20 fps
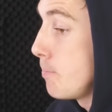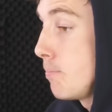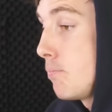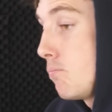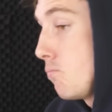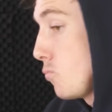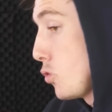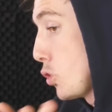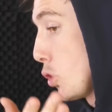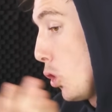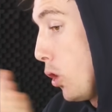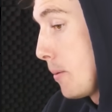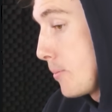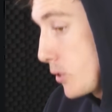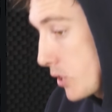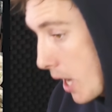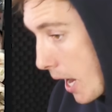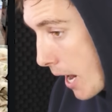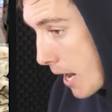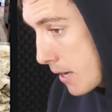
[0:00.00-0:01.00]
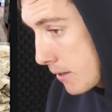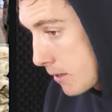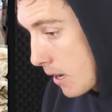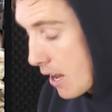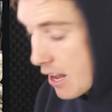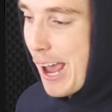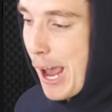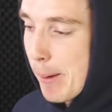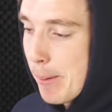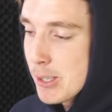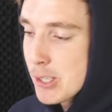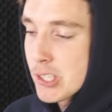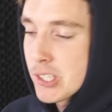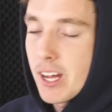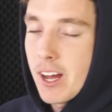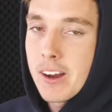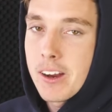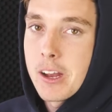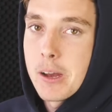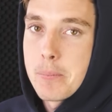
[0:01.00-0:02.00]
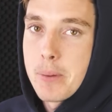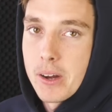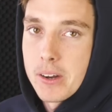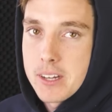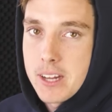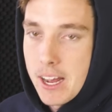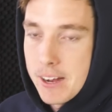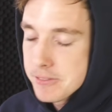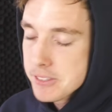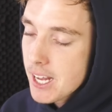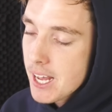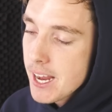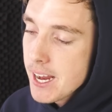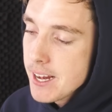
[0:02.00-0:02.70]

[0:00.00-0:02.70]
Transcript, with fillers: That's all I'm saying. How much Taco Bell do you have to